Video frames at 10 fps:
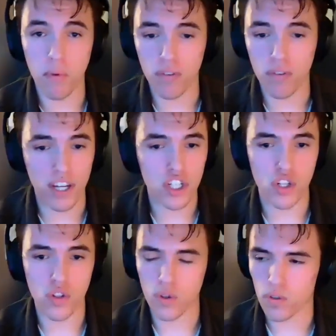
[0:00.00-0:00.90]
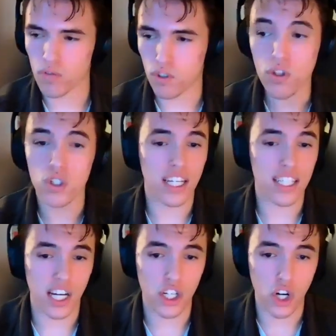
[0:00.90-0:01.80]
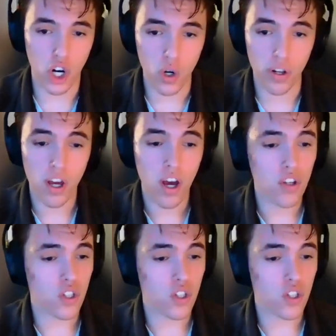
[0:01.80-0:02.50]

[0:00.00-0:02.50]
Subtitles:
motivation to do those things on your own.